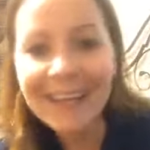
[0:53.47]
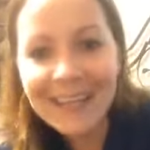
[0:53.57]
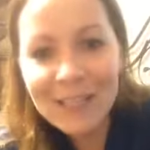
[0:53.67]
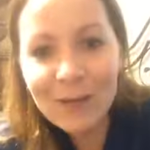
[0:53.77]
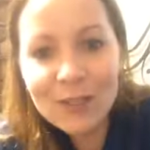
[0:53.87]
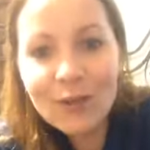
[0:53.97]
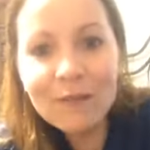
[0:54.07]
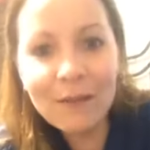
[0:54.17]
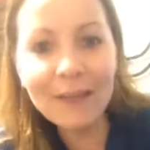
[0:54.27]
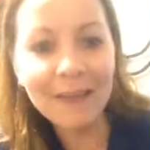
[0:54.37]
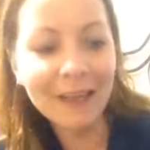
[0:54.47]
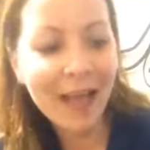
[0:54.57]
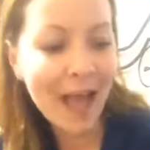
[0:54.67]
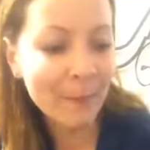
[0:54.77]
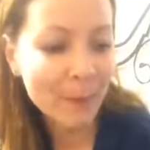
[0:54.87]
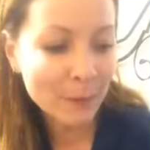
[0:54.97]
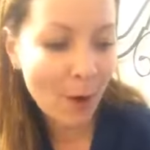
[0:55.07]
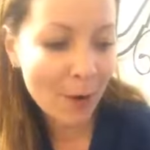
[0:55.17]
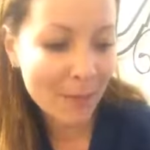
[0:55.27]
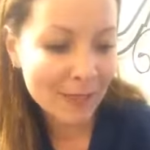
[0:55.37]
So it's a good feeling. I was
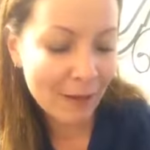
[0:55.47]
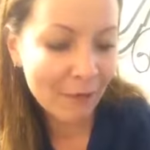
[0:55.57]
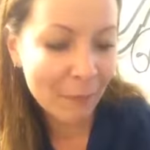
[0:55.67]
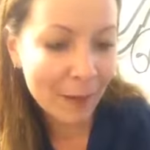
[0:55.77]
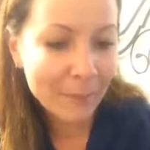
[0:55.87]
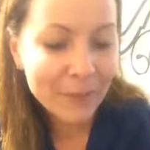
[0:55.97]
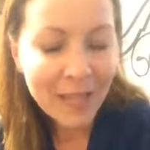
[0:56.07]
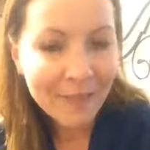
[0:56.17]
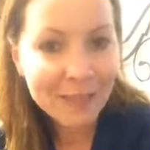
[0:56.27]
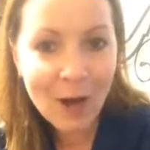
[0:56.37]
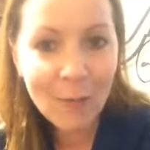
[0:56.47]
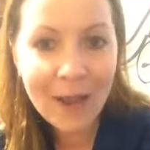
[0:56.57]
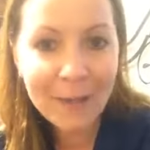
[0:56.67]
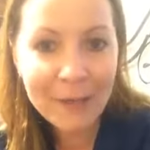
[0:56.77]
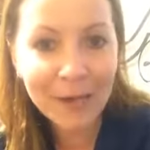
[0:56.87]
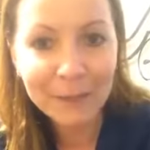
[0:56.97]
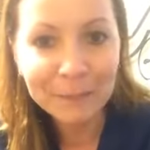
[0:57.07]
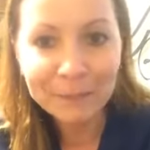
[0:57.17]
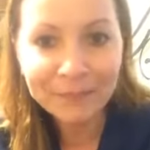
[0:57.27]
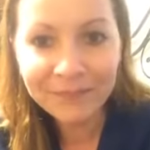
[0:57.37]
proud of myself, but that's not why I'm here.
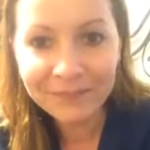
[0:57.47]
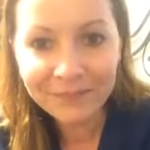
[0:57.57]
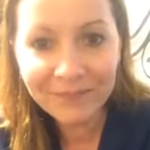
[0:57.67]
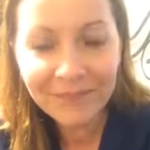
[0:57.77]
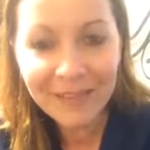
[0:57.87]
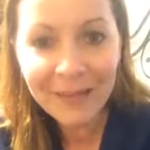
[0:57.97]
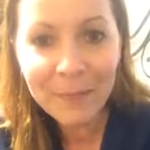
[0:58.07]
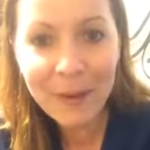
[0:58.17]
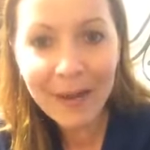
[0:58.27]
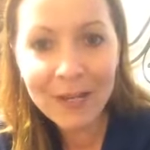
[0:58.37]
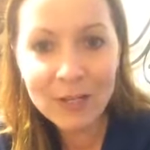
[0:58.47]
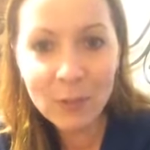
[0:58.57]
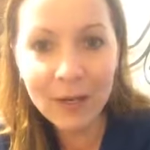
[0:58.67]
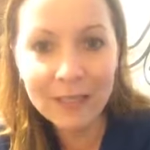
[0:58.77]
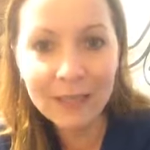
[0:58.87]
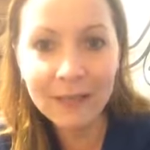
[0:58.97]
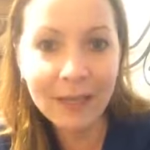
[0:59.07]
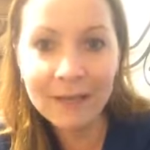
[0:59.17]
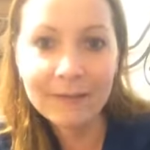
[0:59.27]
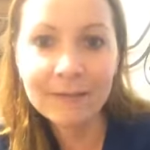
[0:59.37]
But I just wanted
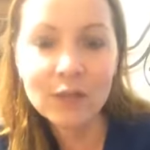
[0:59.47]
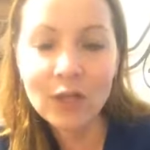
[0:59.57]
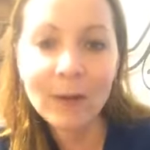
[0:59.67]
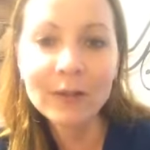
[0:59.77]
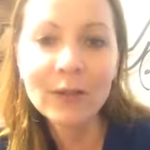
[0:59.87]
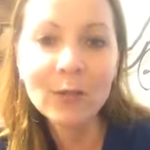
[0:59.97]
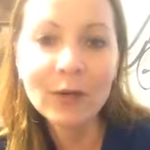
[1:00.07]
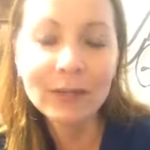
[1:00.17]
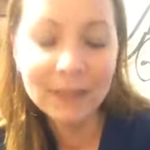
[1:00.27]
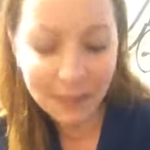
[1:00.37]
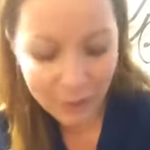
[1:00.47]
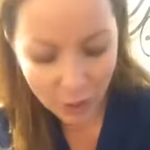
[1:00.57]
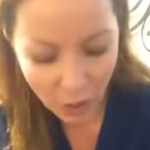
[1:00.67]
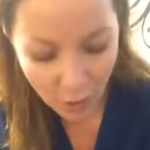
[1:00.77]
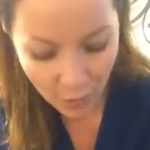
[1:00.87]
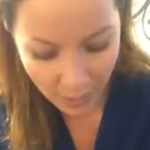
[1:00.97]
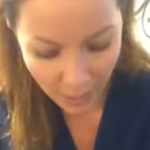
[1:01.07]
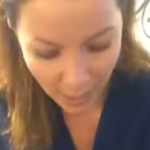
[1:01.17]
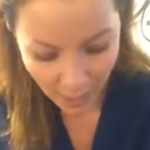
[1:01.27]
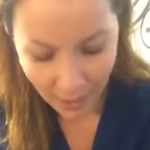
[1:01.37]
to shout it to the world. Because,
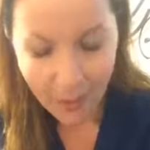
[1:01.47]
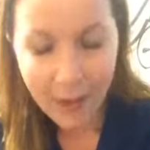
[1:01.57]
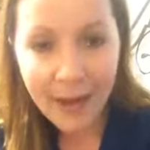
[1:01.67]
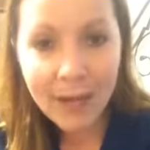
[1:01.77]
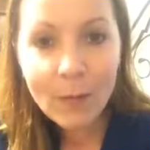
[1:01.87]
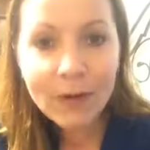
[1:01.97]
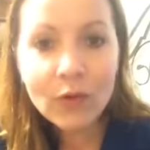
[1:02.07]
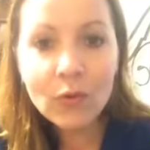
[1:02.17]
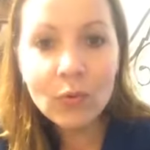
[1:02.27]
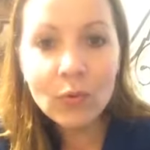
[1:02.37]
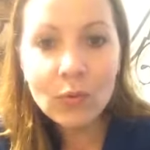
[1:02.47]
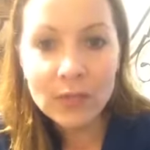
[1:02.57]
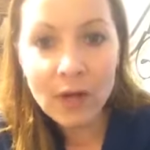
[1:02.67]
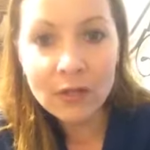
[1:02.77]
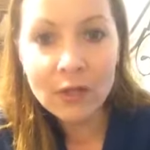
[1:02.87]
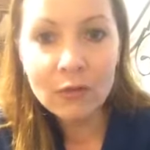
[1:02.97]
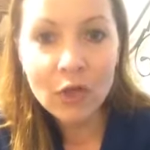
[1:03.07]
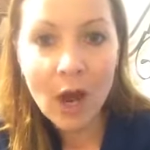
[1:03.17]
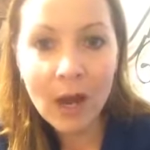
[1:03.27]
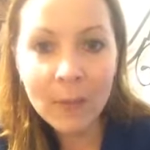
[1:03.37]
anyone who starts a new
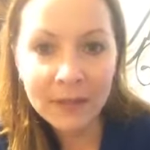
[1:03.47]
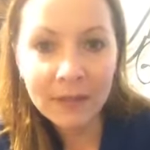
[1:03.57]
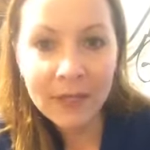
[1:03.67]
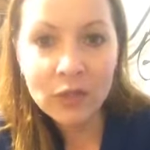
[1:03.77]
job and they're